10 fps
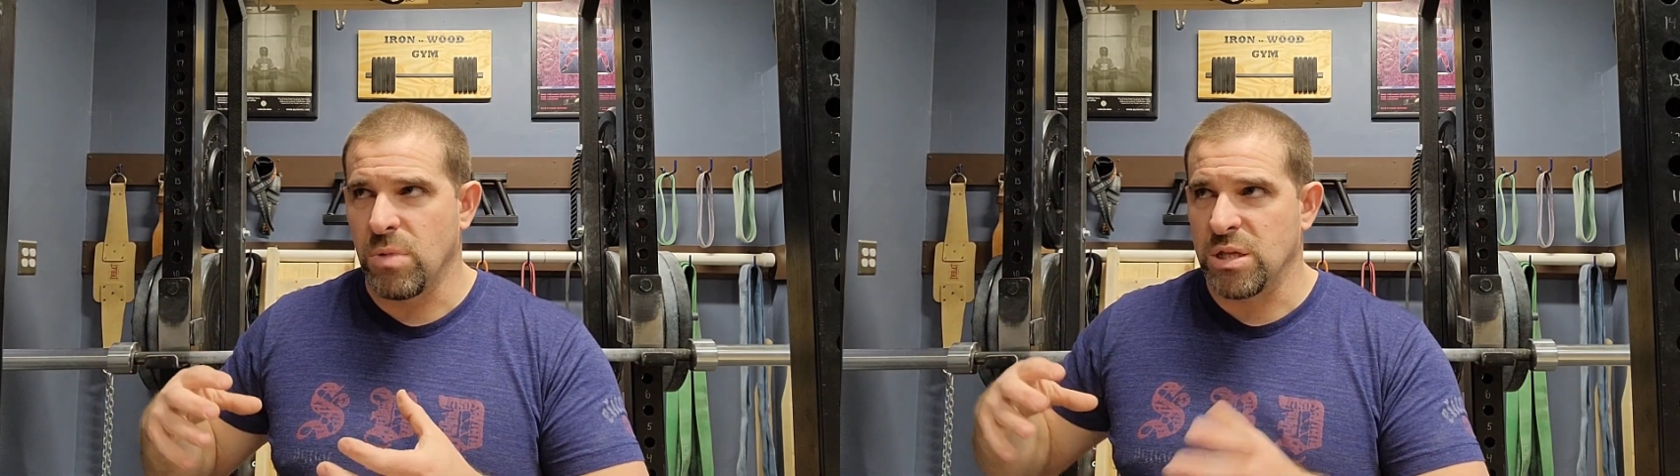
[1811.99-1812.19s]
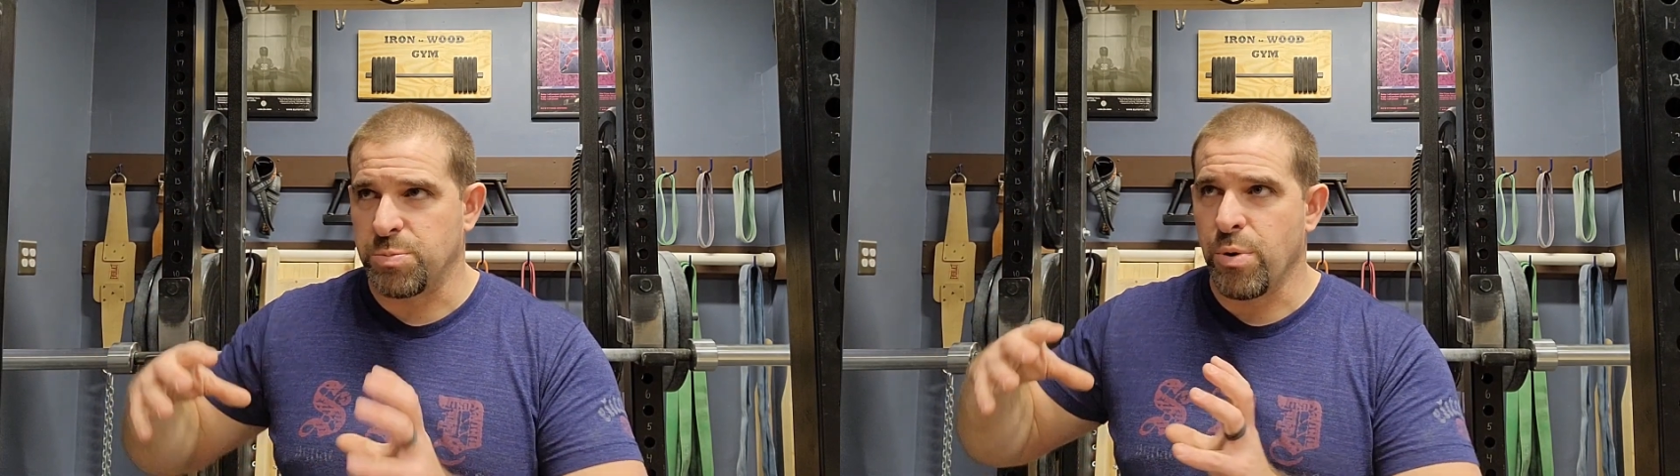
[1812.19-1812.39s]

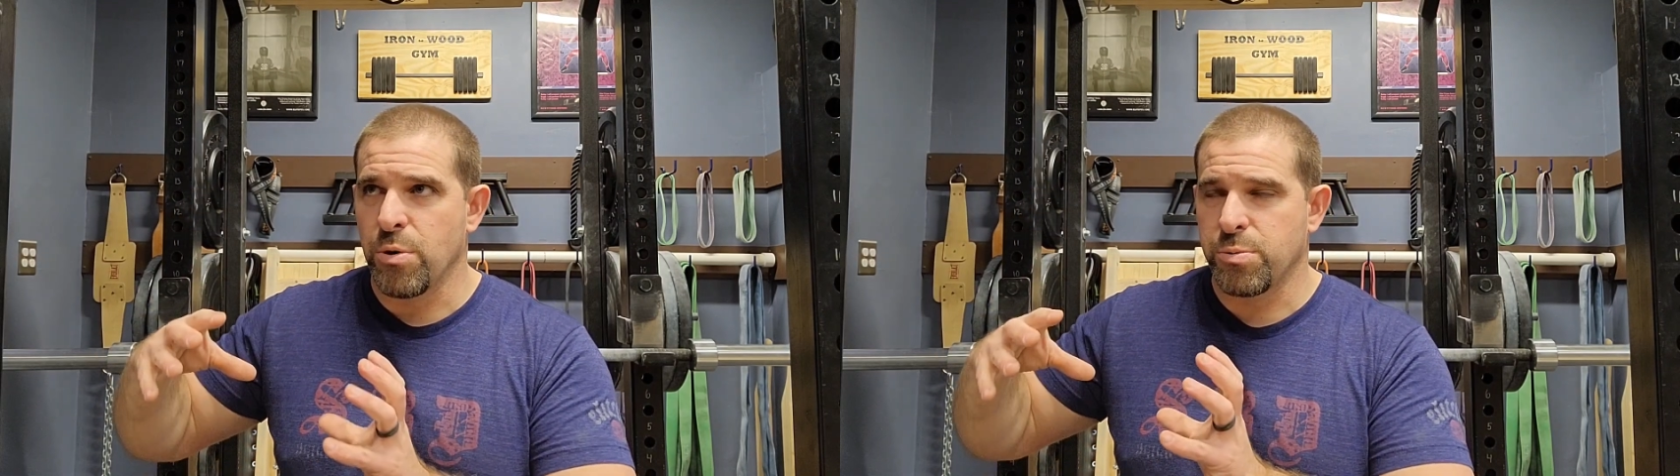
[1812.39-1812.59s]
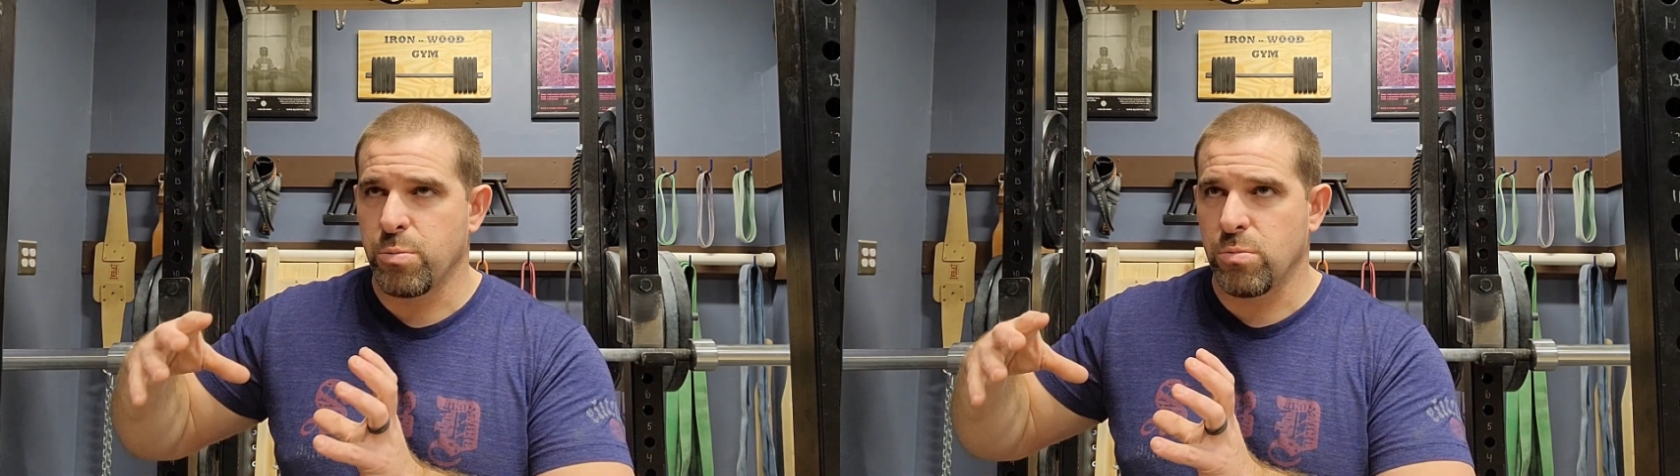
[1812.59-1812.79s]
it's
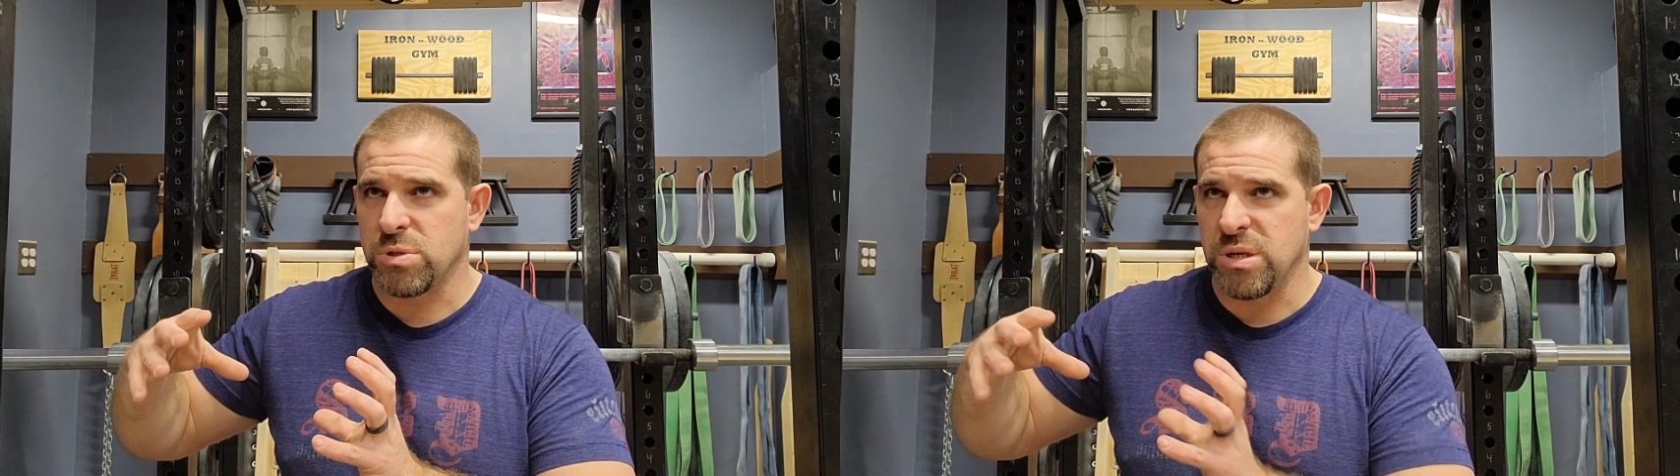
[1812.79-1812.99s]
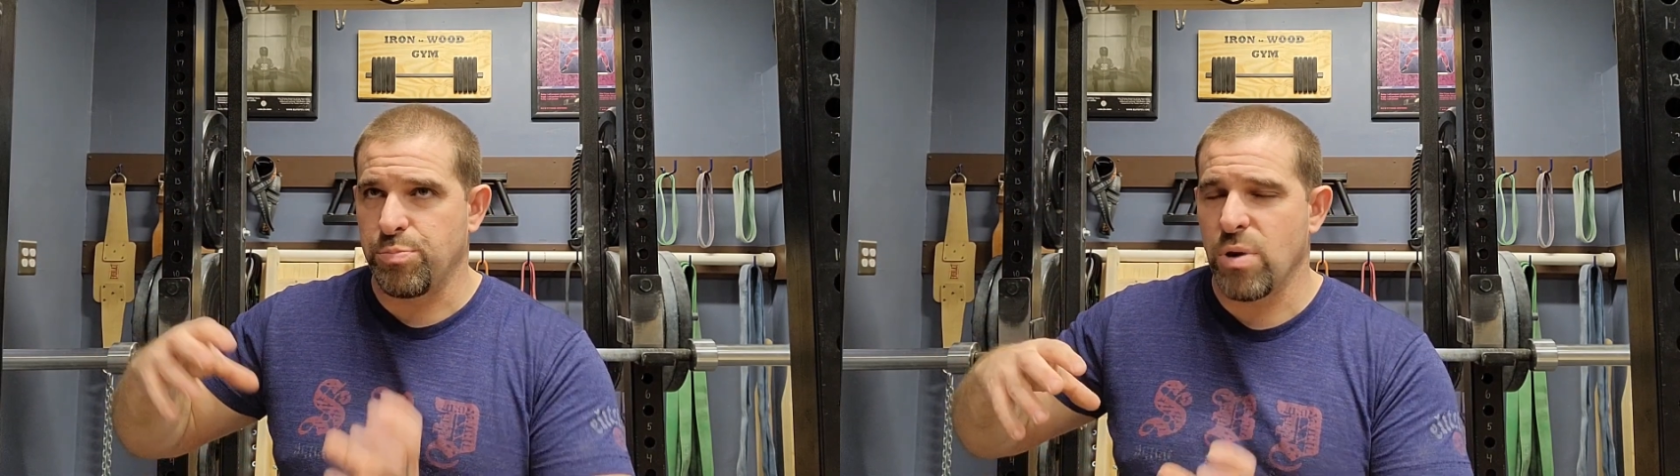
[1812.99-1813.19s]
both
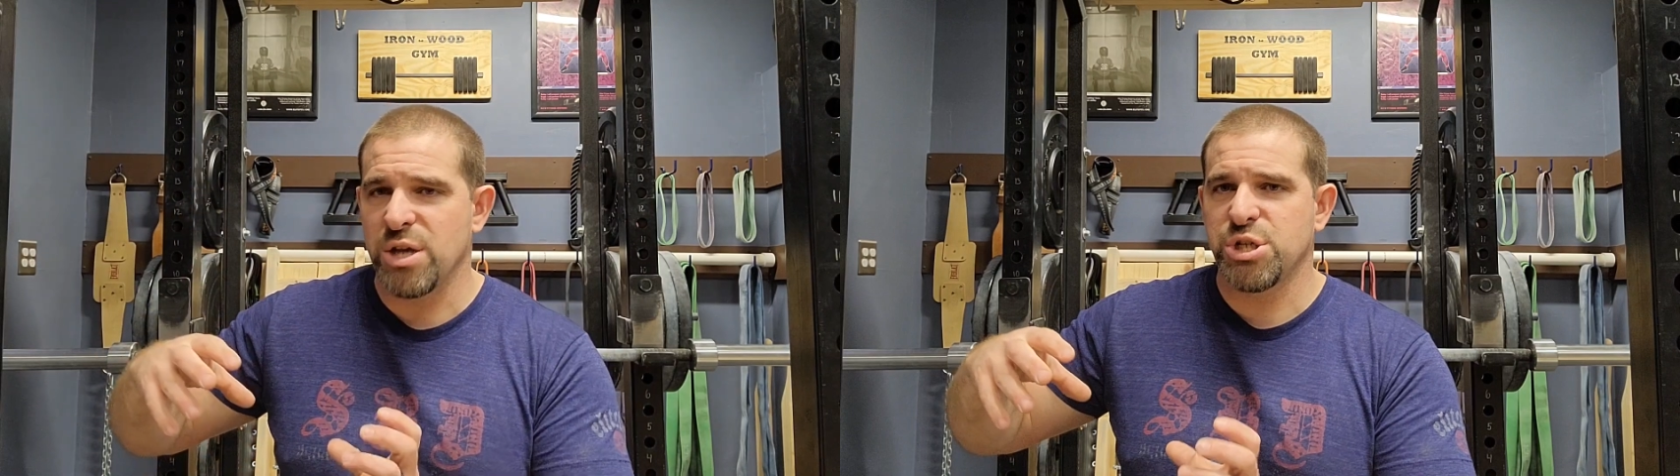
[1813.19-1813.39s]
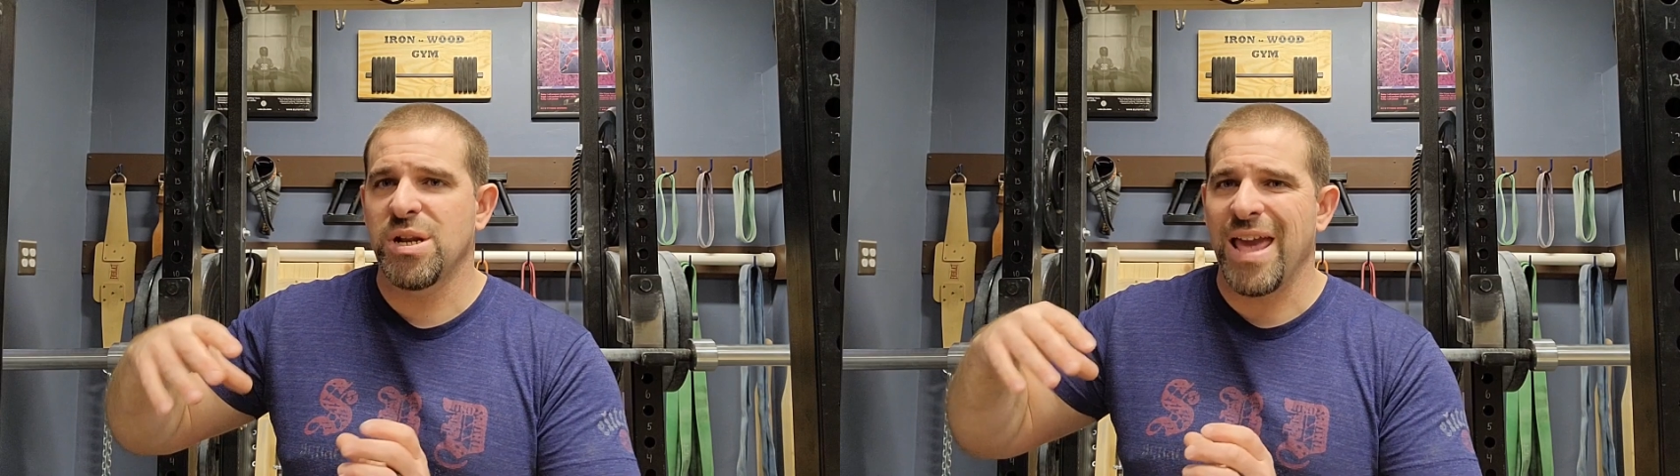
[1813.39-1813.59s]
depression